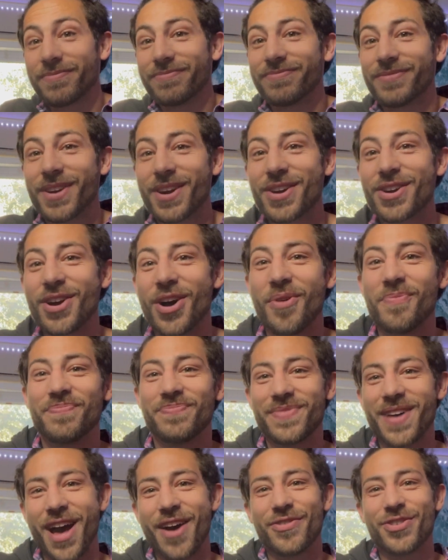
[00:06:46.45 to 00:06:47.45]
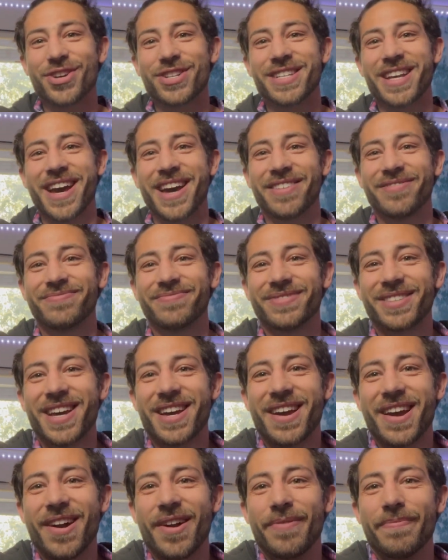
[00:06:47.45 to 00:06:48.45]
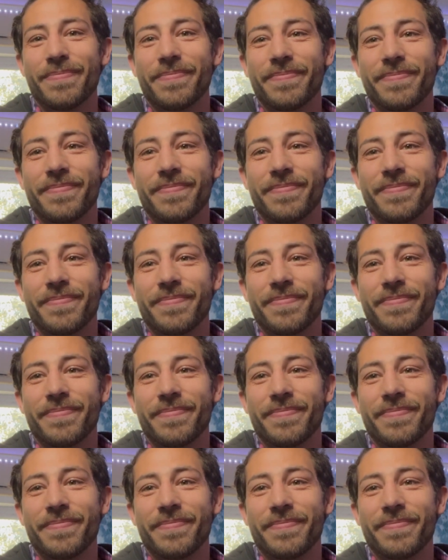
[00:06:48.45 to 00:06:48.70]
There you go. Have a good day. Take care.